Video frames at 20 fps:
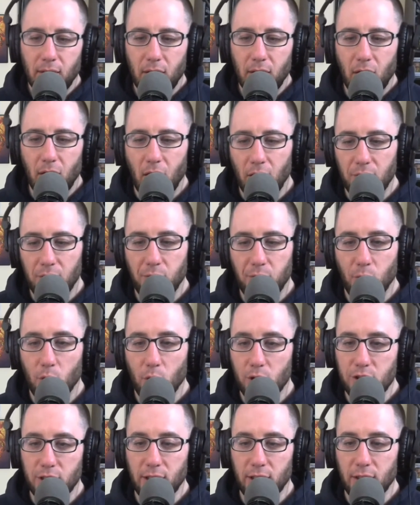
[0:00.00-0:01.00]

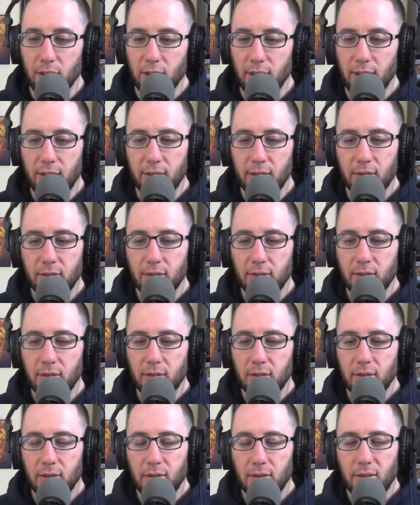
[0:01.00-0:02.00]
unfortunately.
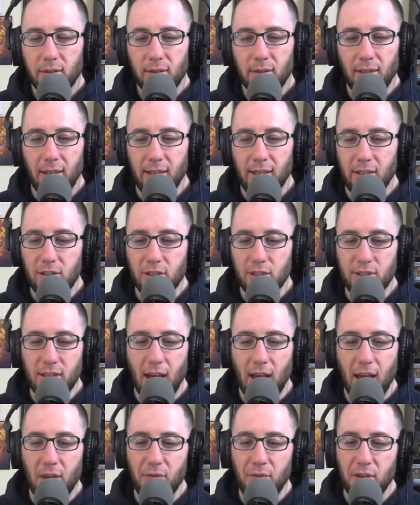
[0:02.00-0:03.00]
And it just
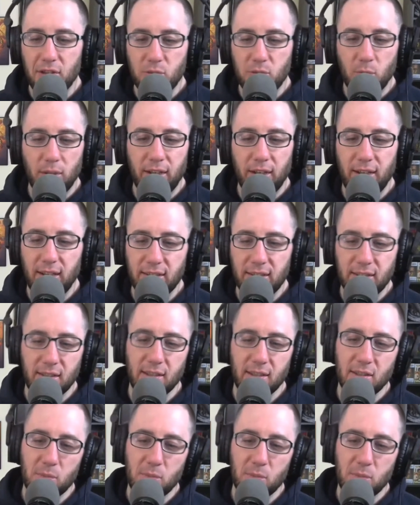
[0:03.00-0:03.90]
kind of is what it is at this